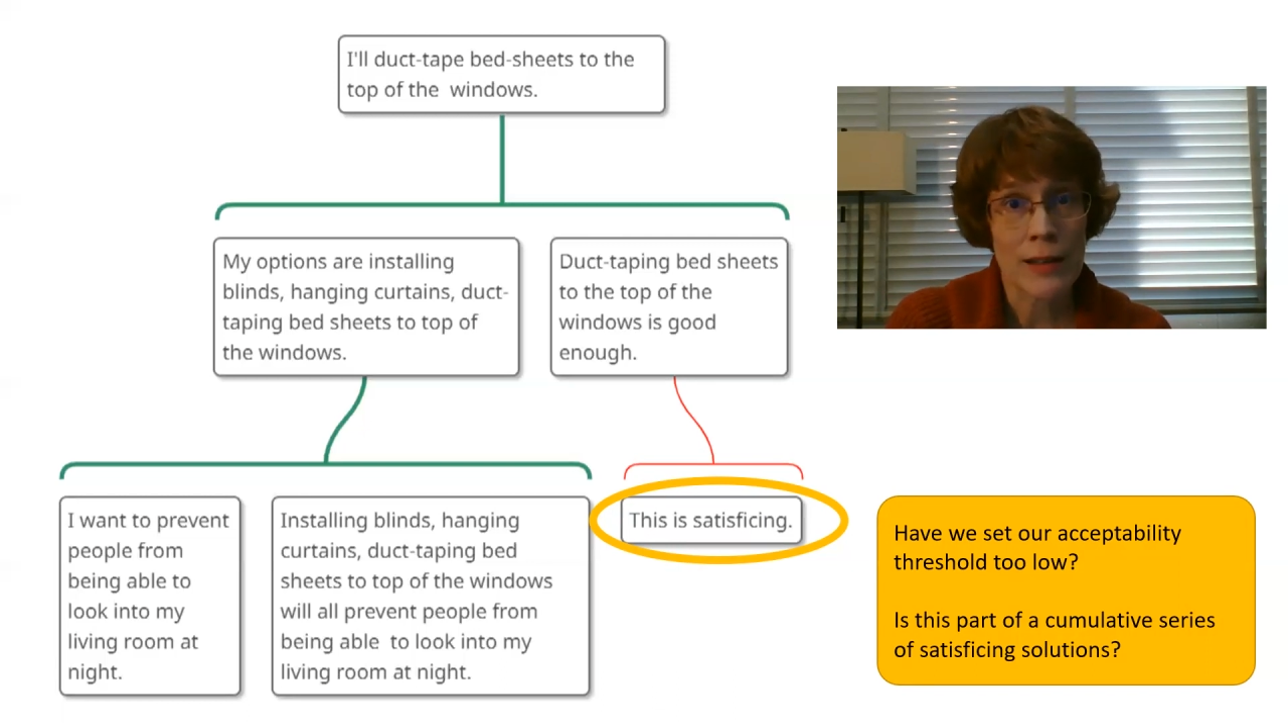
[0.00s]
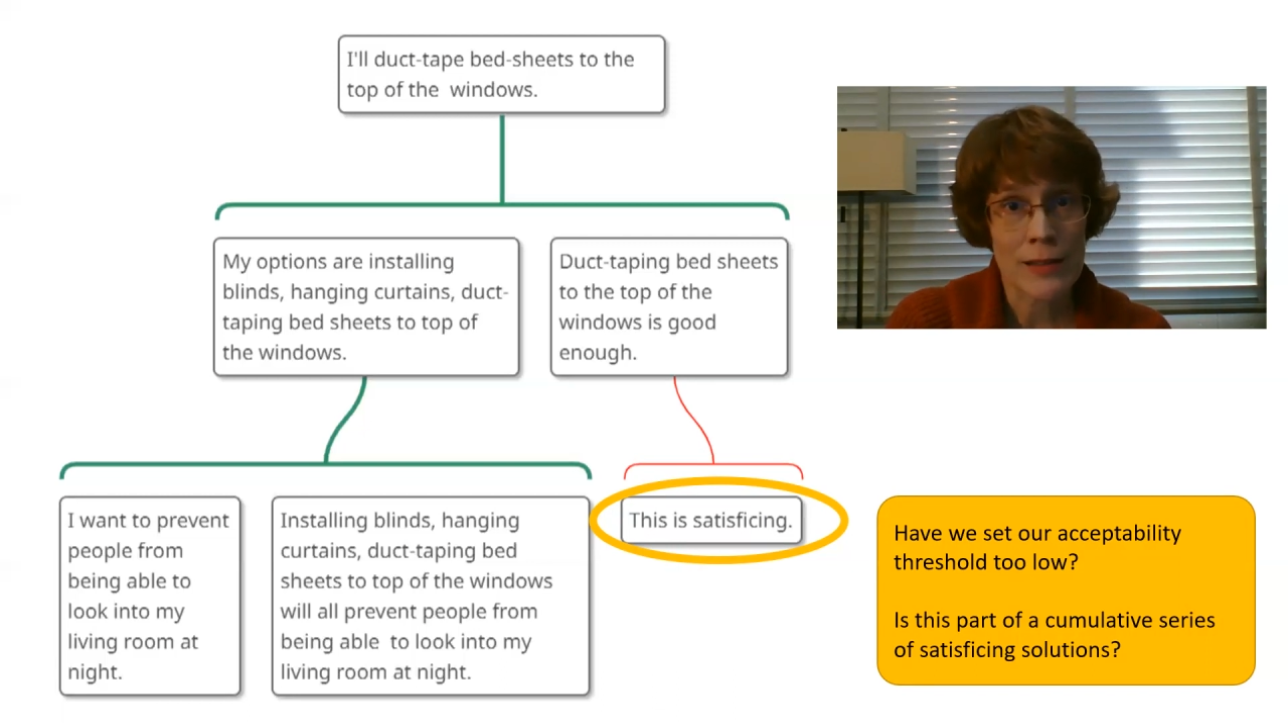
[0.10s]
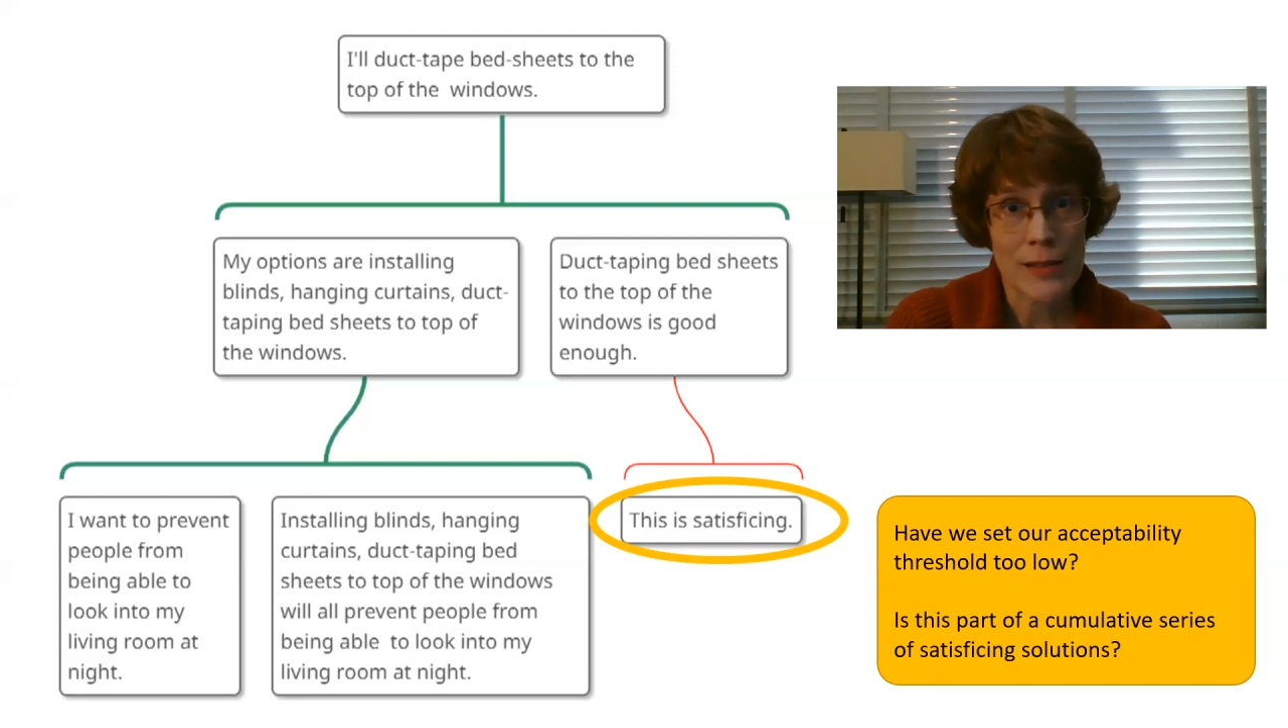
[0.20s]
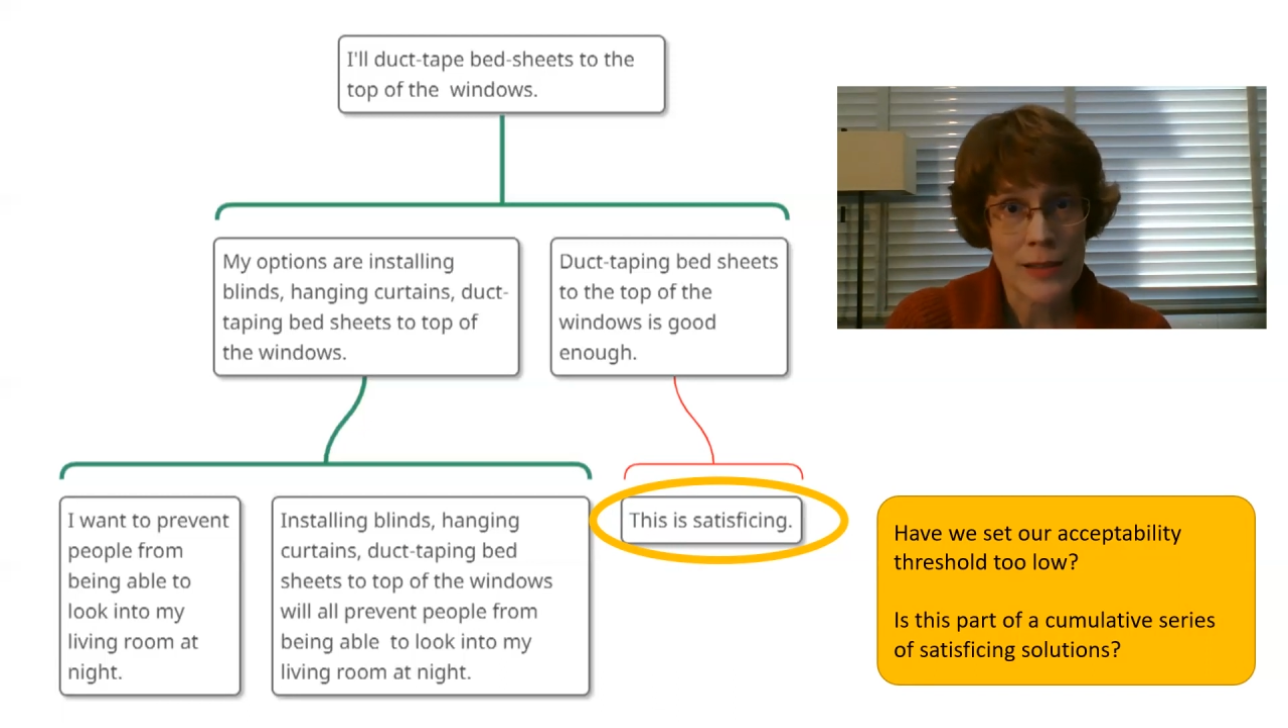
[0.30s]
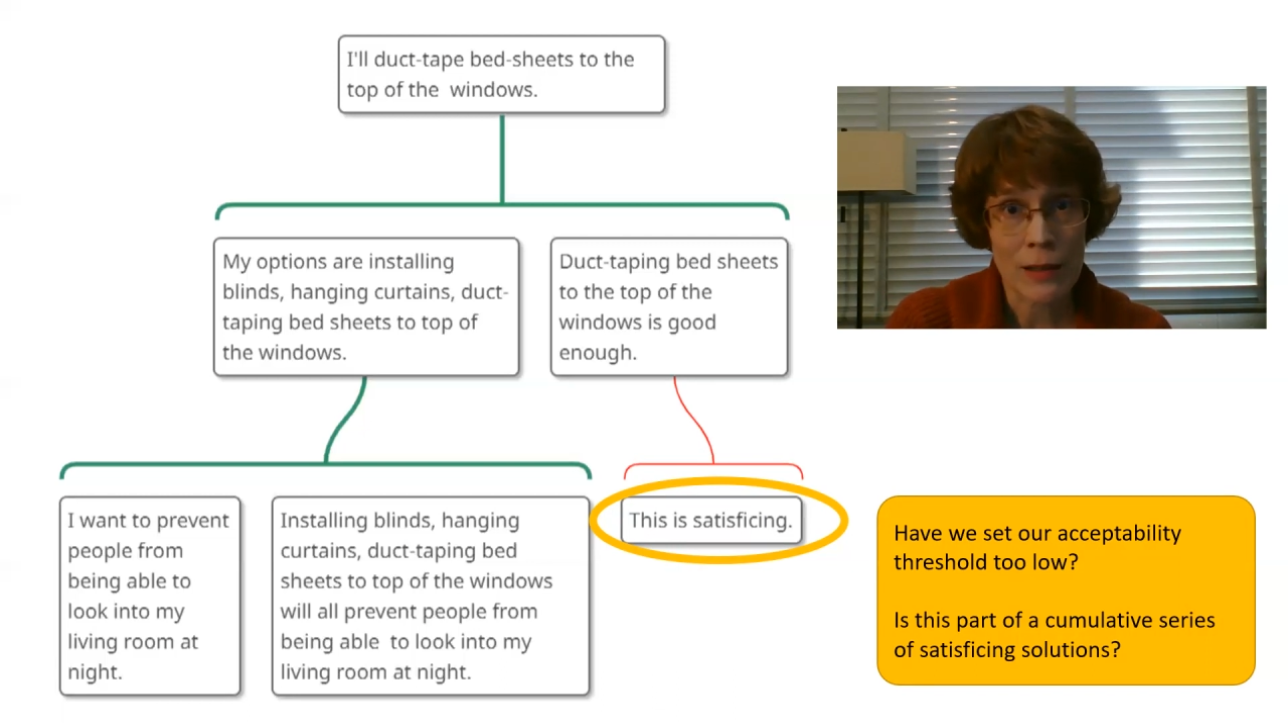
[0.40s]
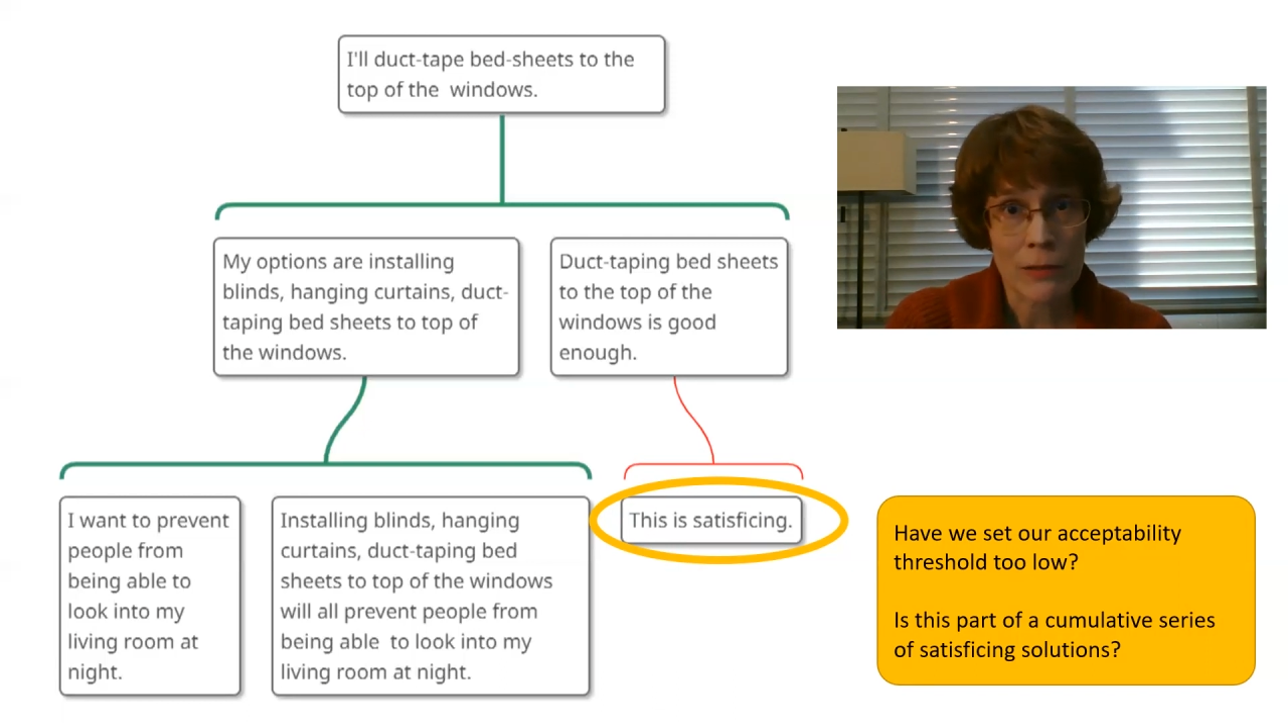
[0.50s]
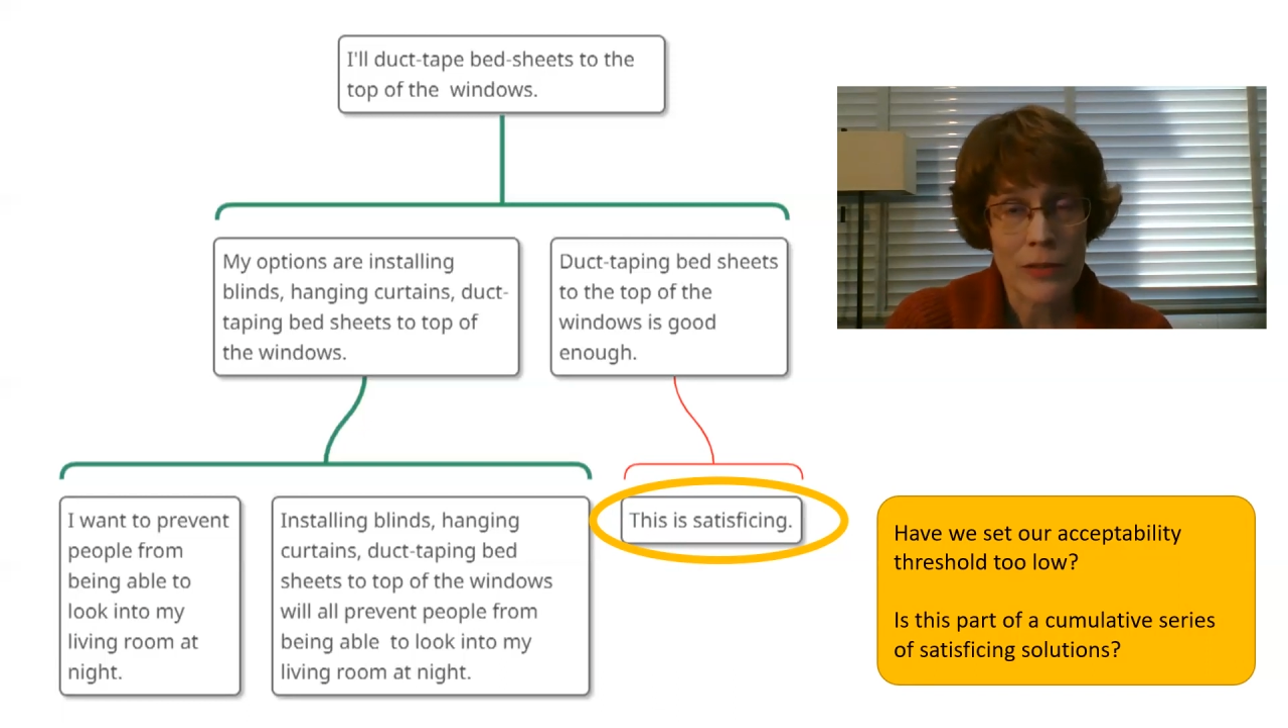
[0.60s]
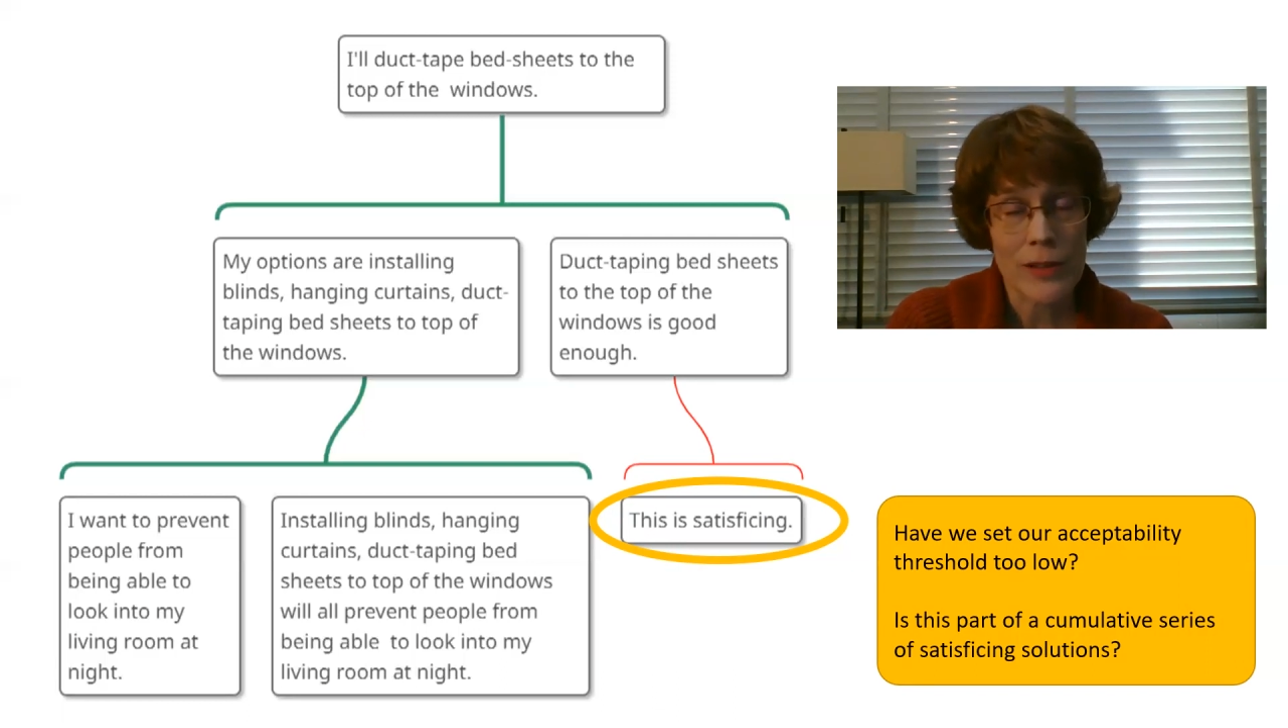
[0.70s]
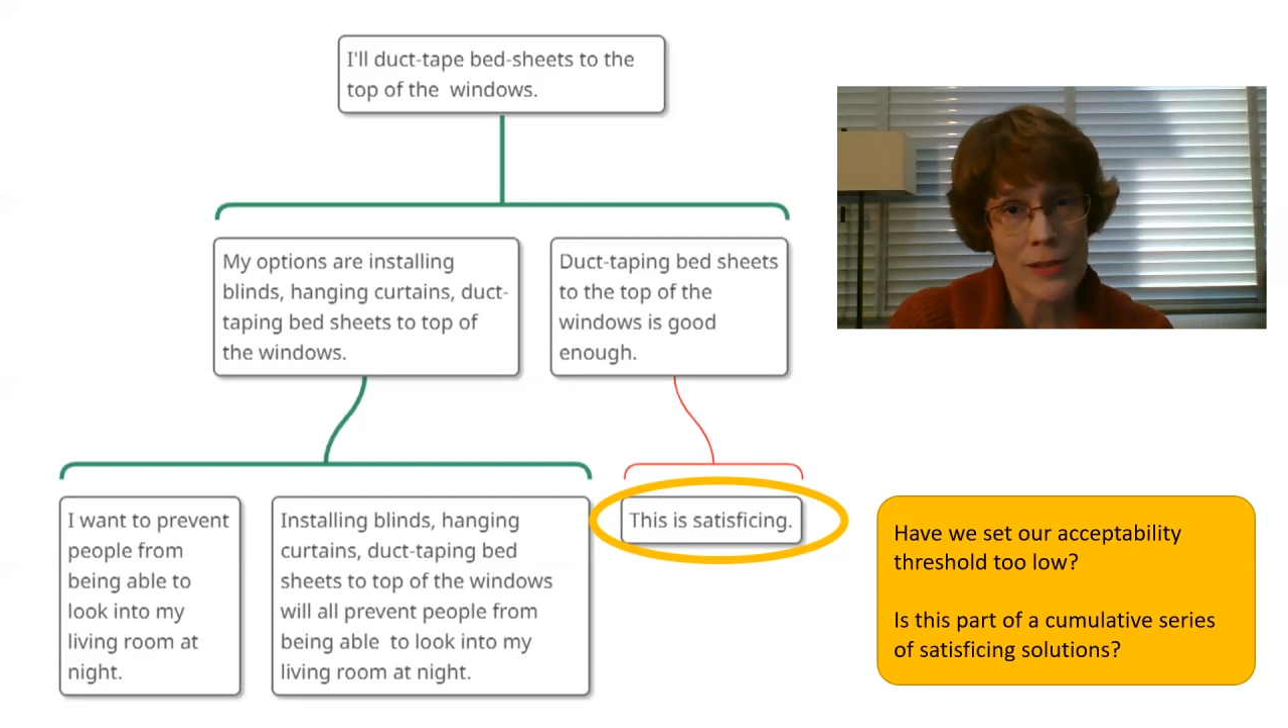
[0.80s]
itself